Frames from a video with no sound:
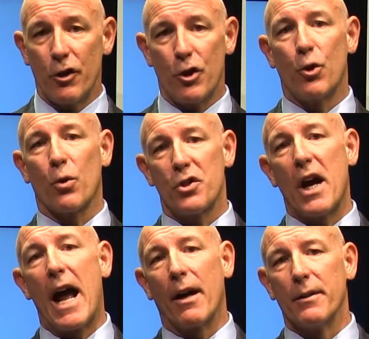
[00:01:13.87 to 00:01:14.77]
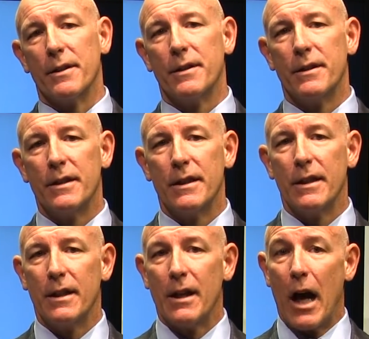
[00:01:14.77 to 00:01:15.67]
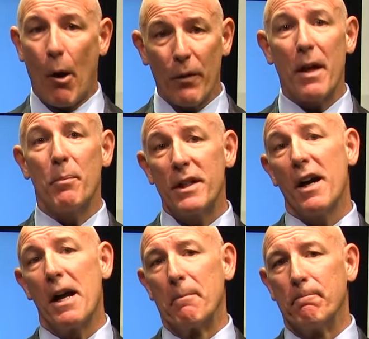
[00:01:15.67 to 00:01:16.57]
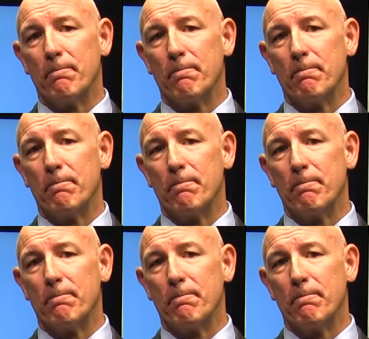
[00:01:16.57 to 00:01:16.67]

to your child. How will that be done?